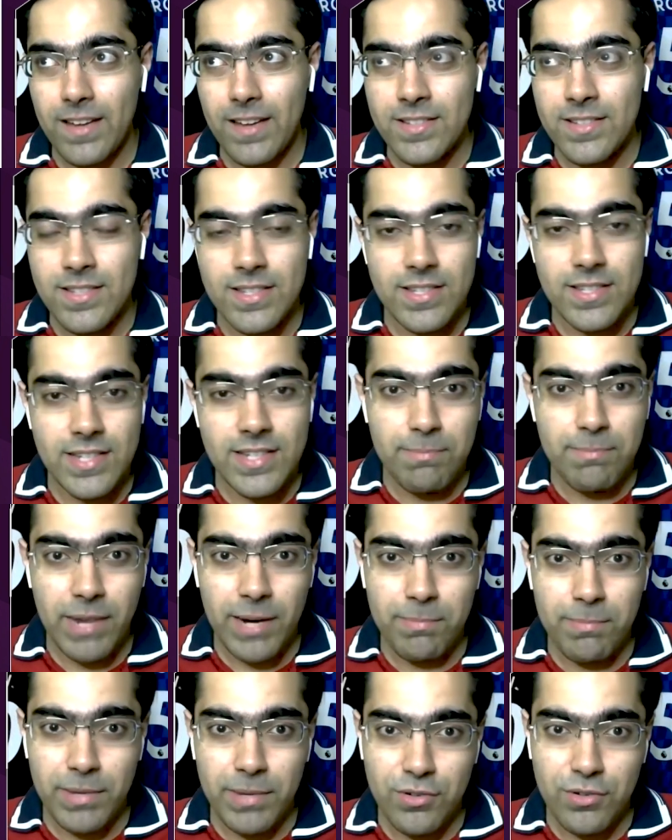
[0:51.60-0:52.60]
this team
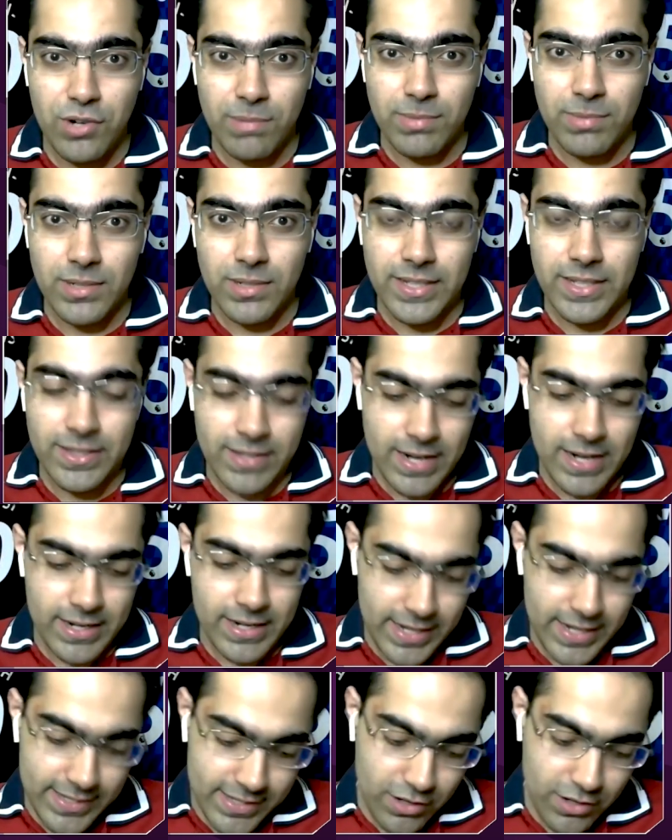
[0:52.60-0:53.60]
might be in trouble in
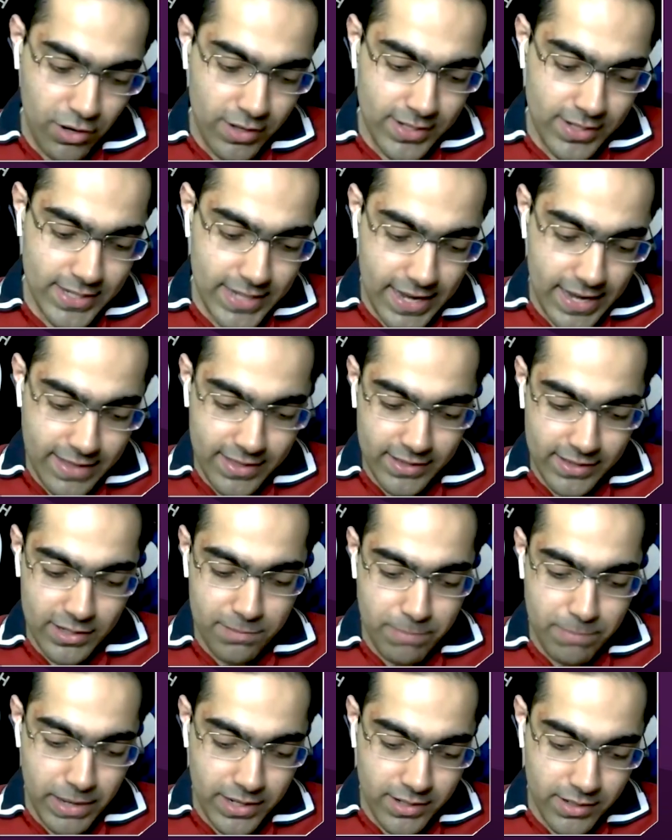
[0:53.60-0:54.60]
that case. And honestly, I think
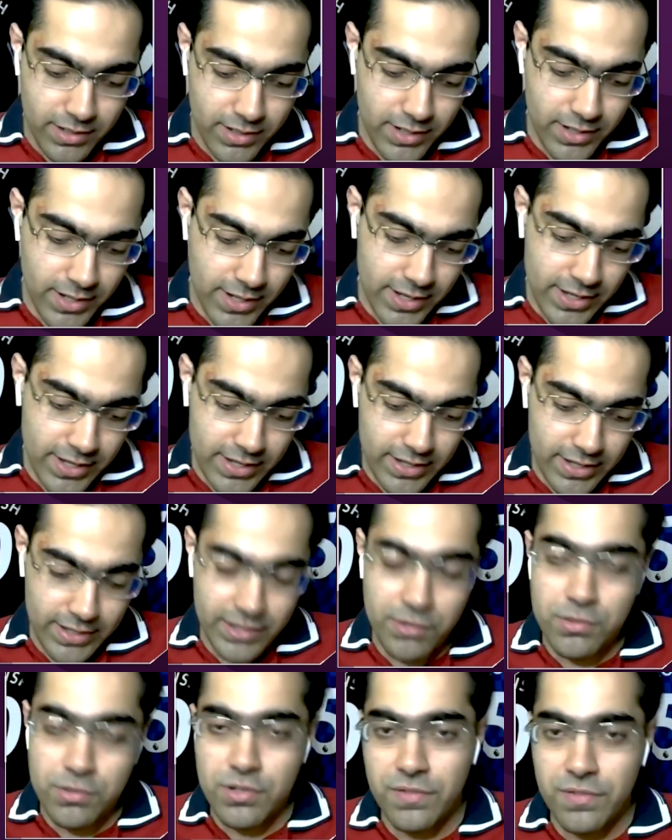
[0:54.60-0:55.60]
there are better
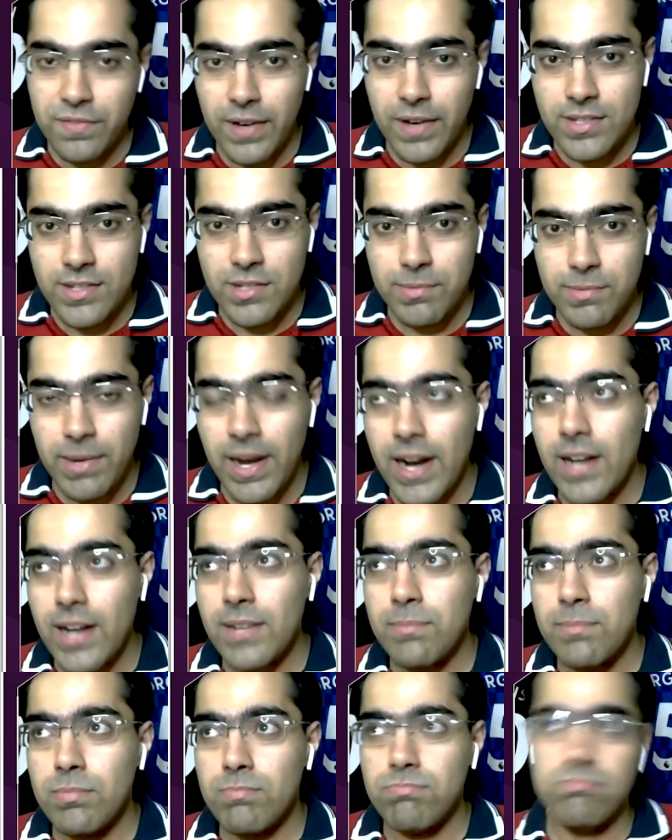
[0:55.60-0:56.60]
use of funds to be
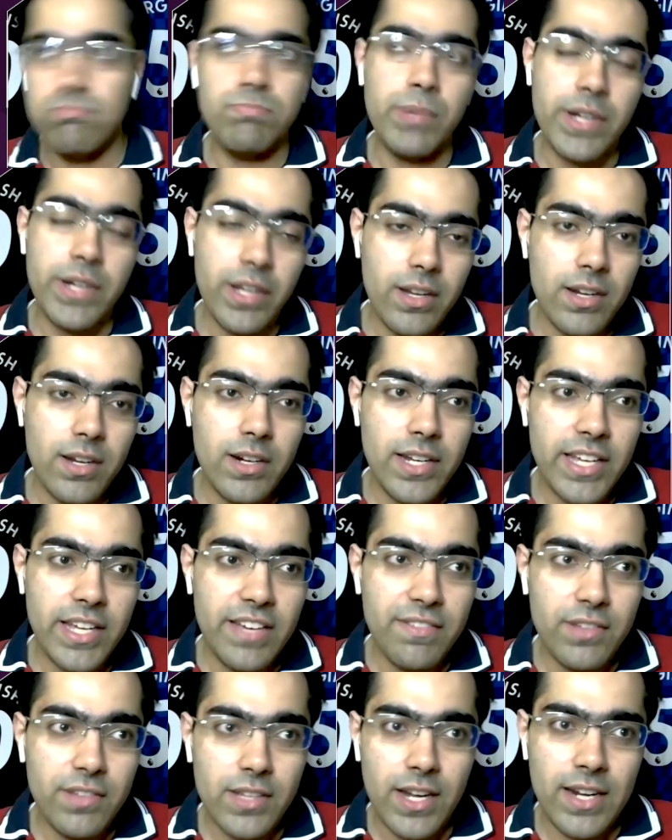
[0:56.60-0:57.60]
had, particularly
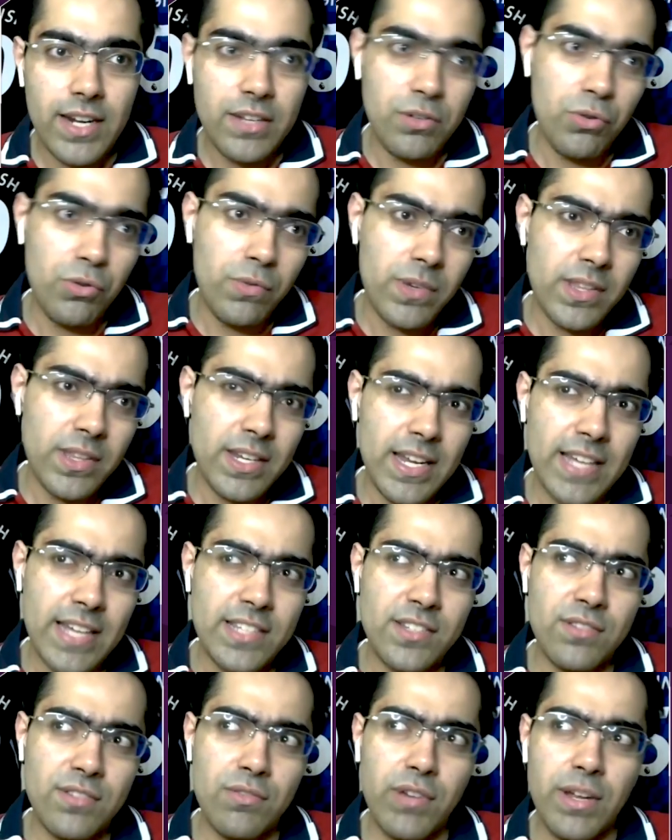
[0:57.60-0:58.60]
given that over the
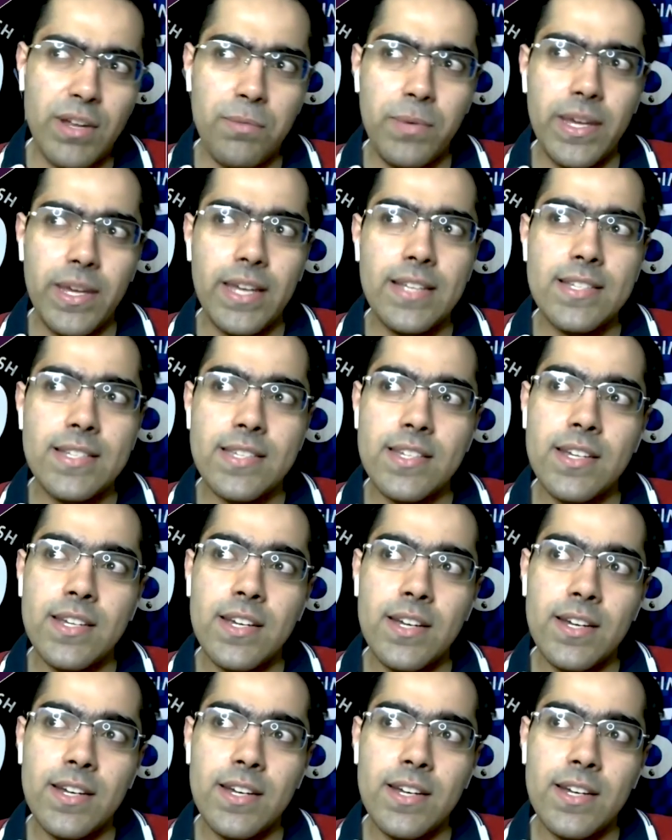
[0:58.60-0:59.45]
next 3 weeks,